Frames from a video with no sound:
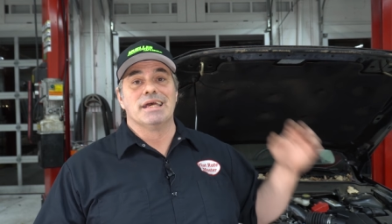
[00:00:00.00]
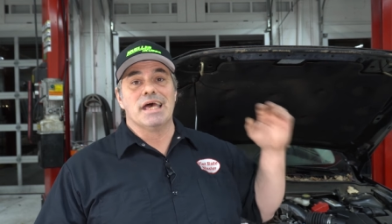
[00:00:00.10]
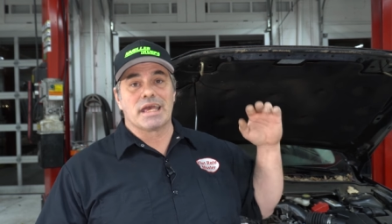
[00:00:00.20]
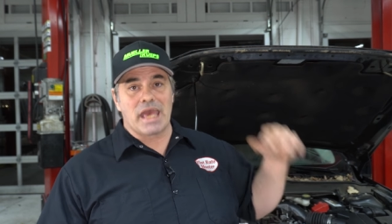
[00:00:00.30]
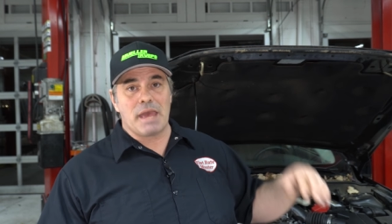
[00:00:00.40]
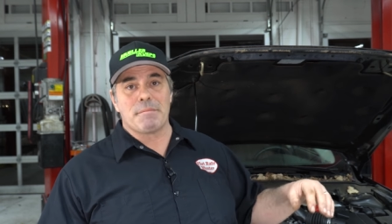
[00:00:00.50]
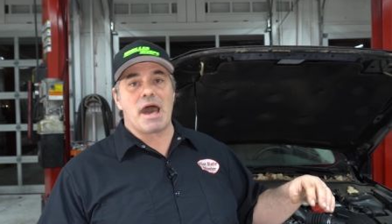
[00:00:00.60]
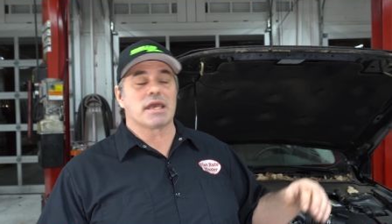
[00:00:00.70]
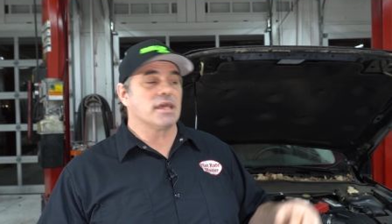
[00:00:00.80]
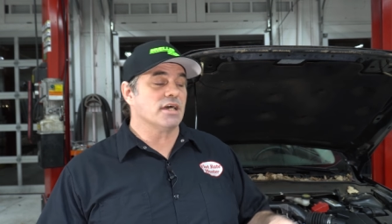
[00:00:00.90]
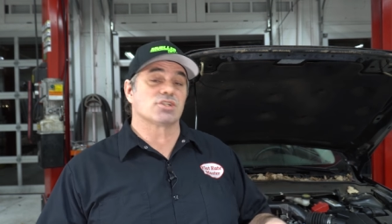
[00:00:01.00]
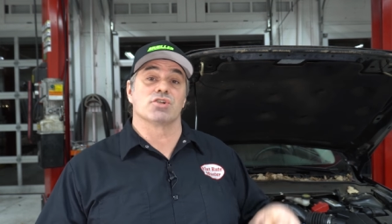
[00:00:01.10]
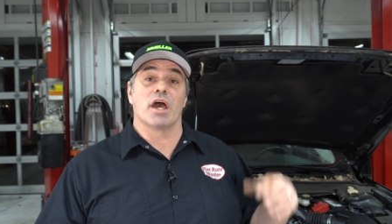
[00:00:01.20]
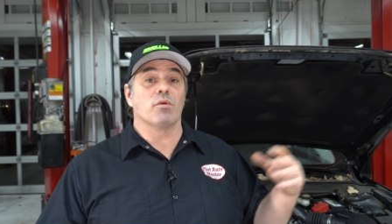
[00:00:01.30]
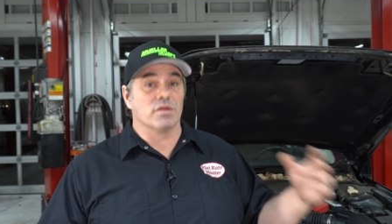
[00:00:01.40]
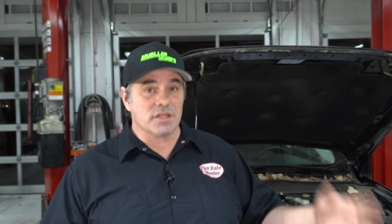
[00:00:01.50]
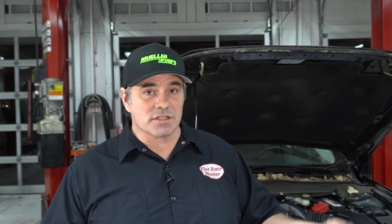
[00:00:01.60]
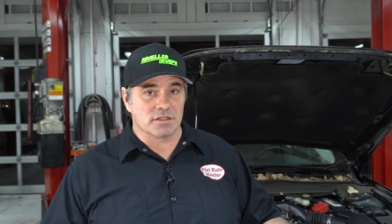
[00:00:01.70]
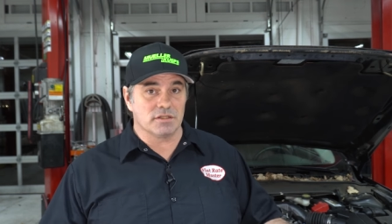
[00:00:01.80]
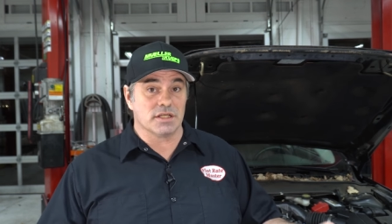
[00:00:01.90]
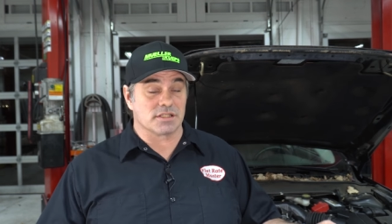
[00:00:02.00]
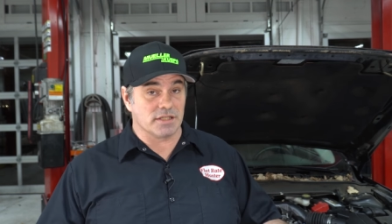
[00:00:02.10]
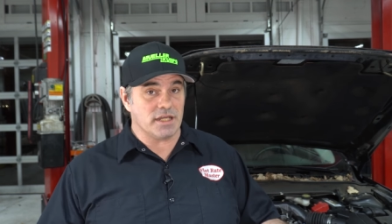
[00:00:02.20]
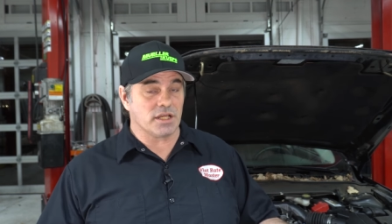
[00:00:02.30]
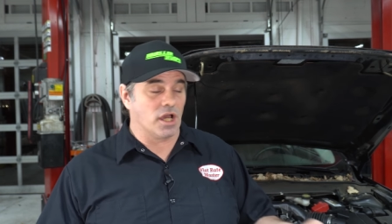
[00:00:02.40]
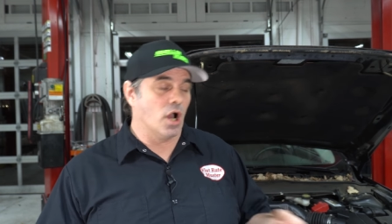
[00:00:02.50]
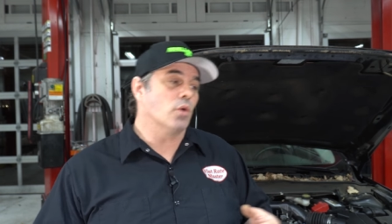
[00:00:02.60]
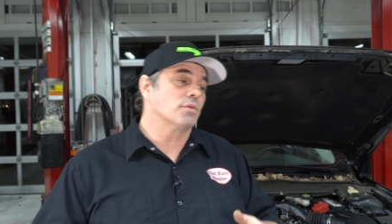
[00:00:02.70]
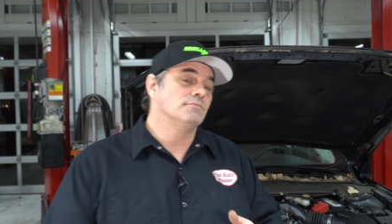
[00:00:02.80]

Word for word: It came back yesterday with these, this lean coat.